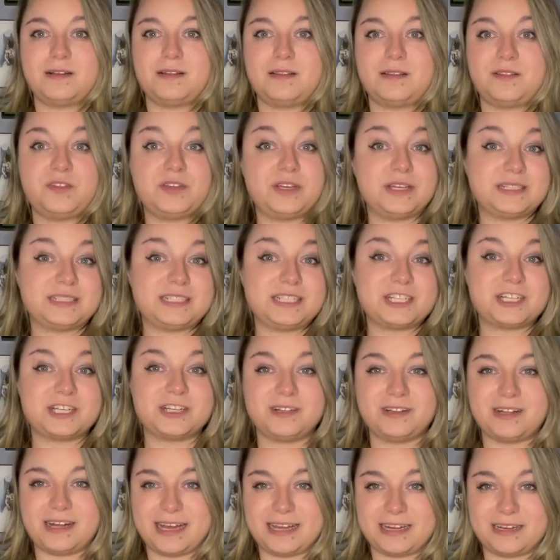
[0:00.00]
The
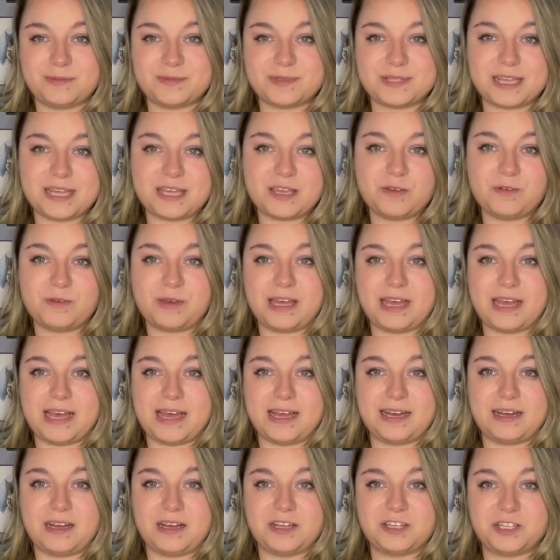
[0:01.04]
additional items that you
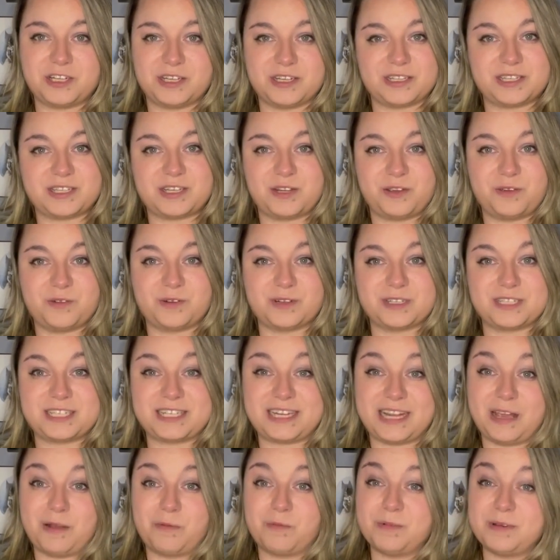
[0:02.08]
can adjust your
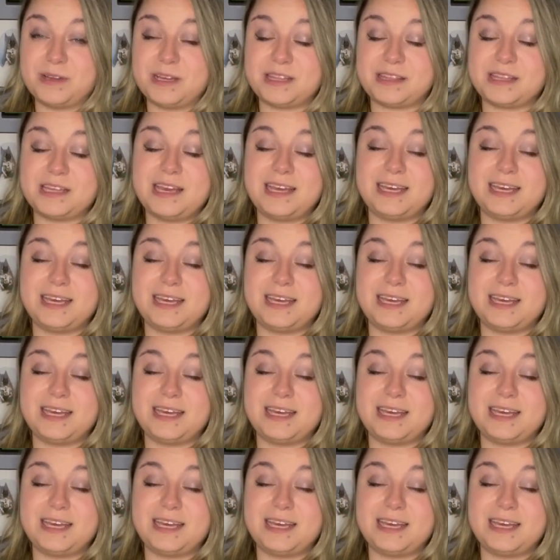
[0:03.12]
stay with